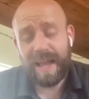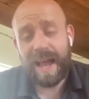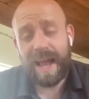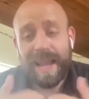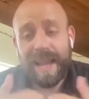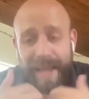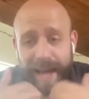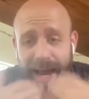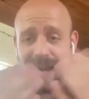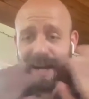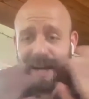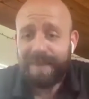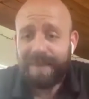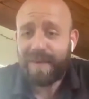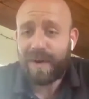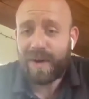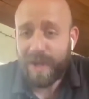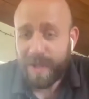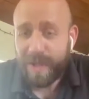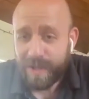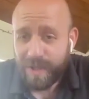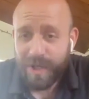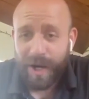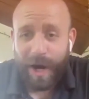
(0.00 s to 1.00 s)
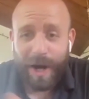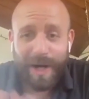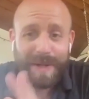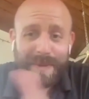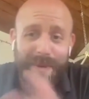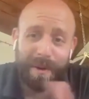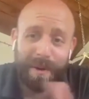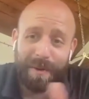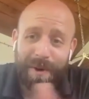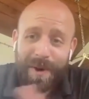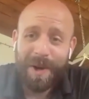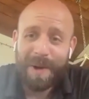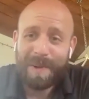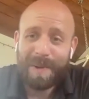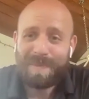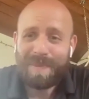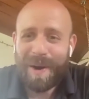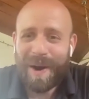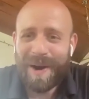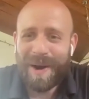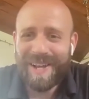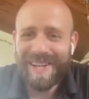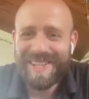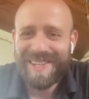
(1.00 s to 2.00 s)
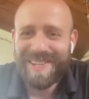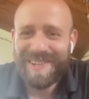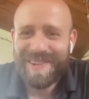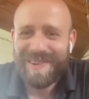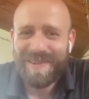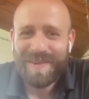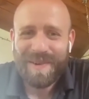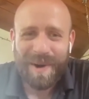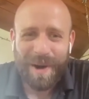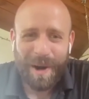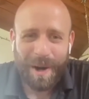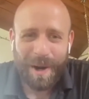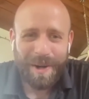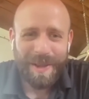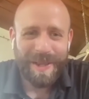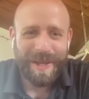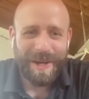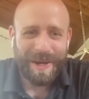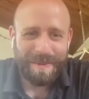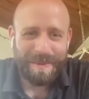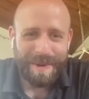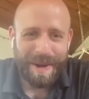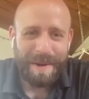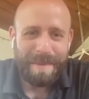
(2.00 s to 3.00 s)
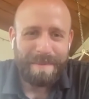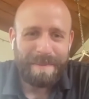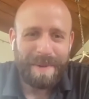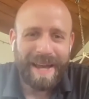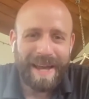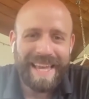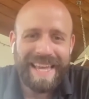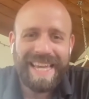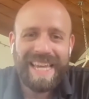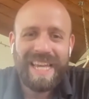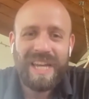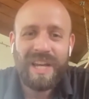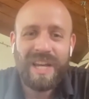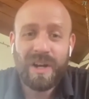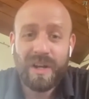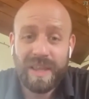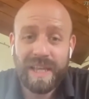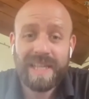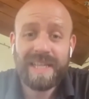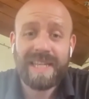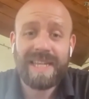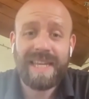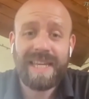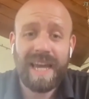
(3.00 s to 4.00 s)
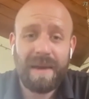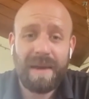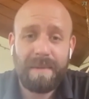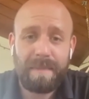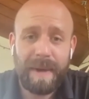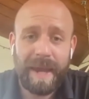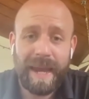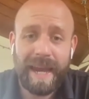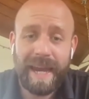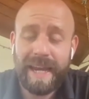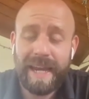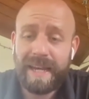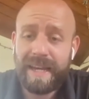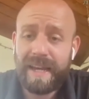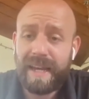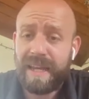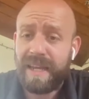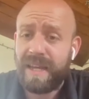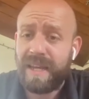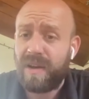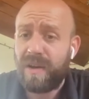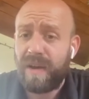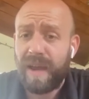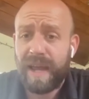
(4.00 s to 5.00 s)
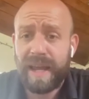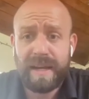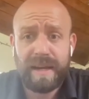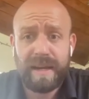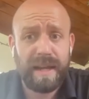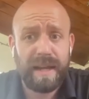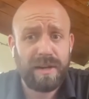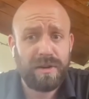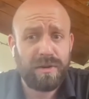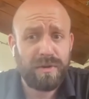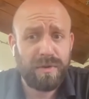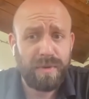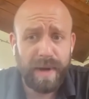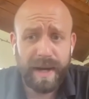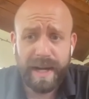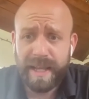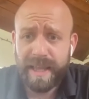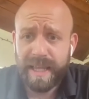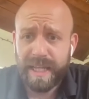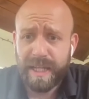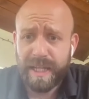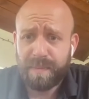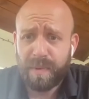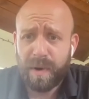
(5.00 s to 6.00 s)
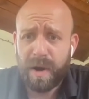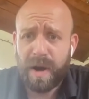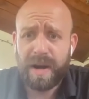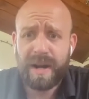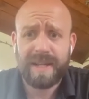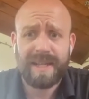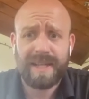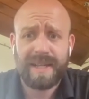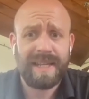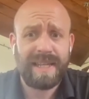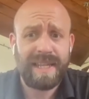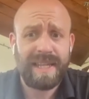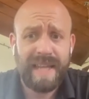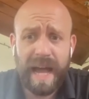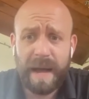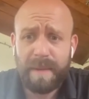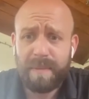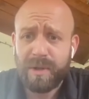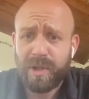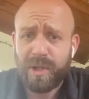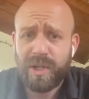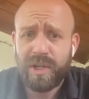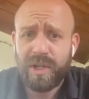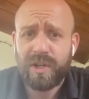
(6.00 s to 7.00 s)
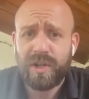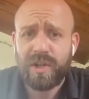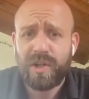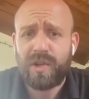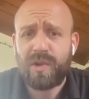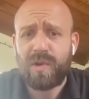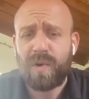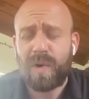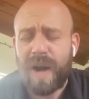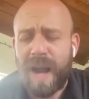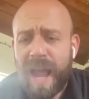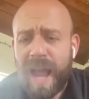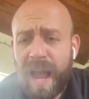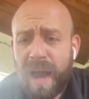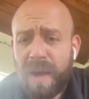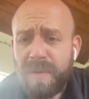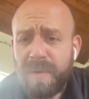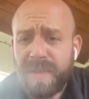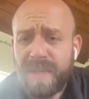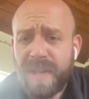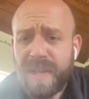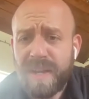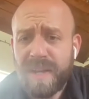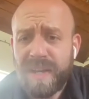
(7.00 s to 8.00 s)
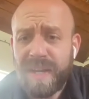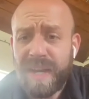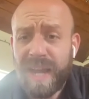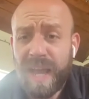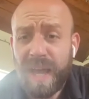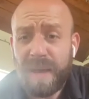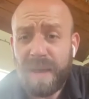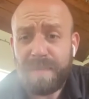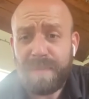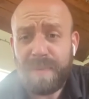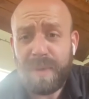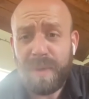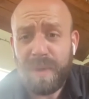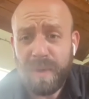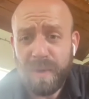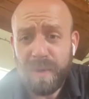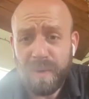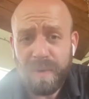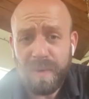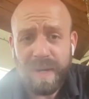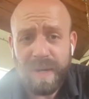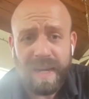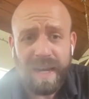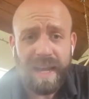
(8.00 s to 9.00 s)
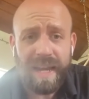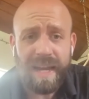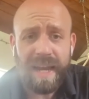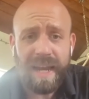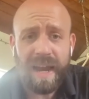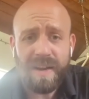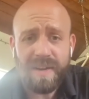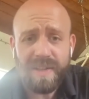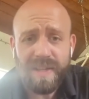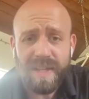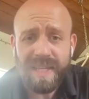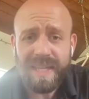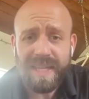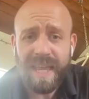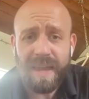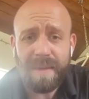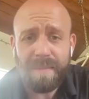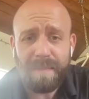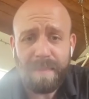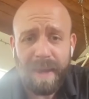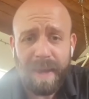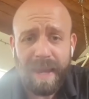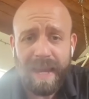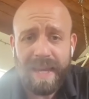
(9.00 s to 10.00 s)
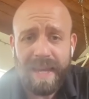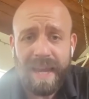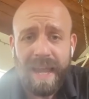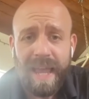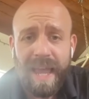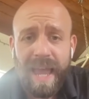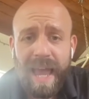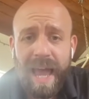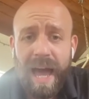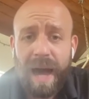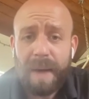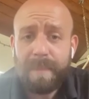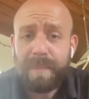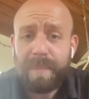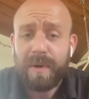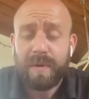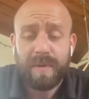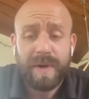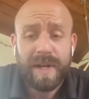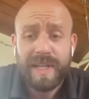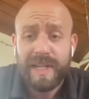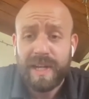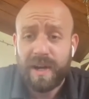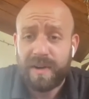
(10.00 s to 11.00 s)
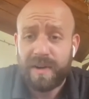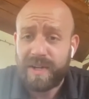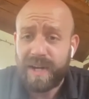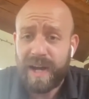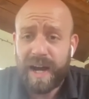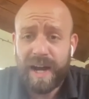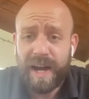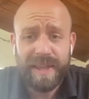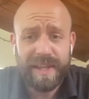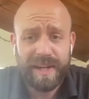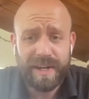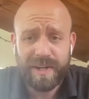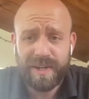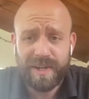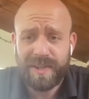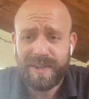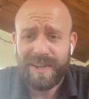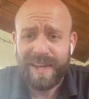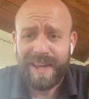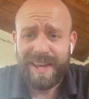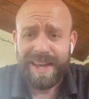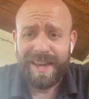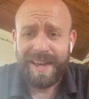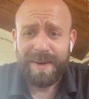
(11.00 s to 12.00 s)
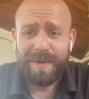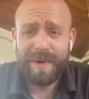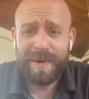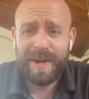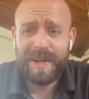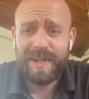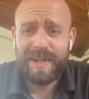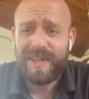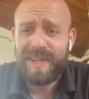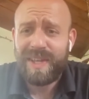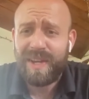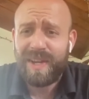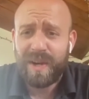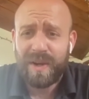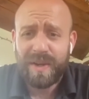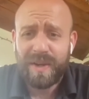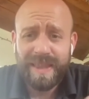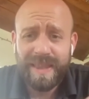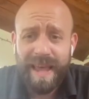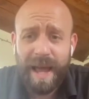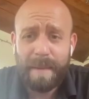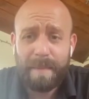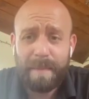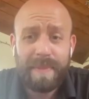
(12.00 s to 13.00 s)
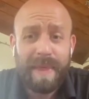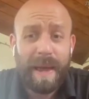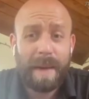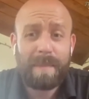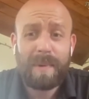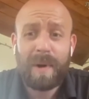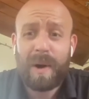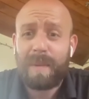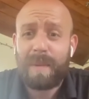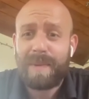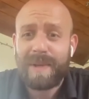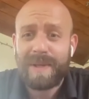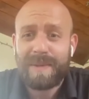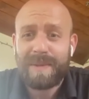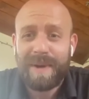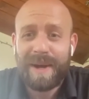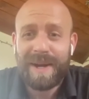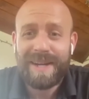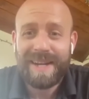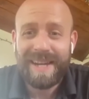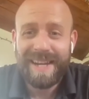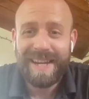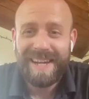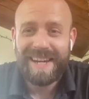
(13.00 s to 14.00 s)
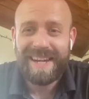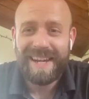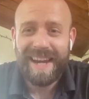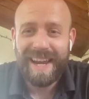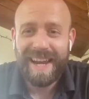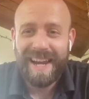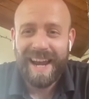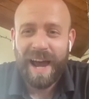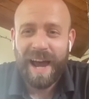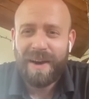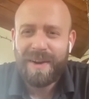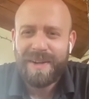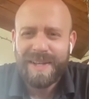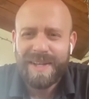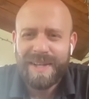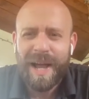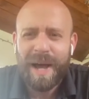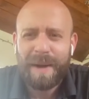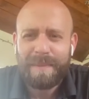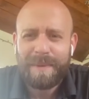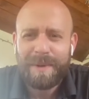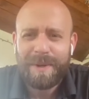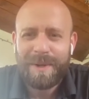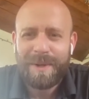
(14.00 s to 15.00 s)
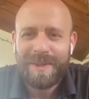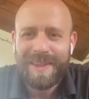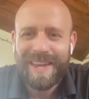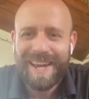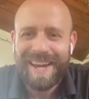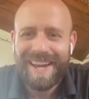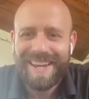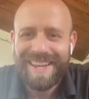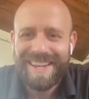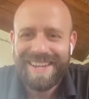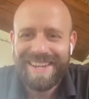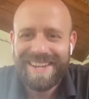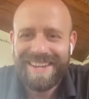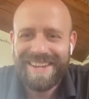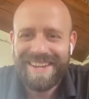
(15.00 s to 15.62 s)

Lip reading: I kind of already talked about what your products were a little bit, but this campaign, you know, and creating this product, establishing your store, how is that going to help you? And how does this campaign help you reach out to others? What is, you know, that purpose behind it, and how does it help you do that?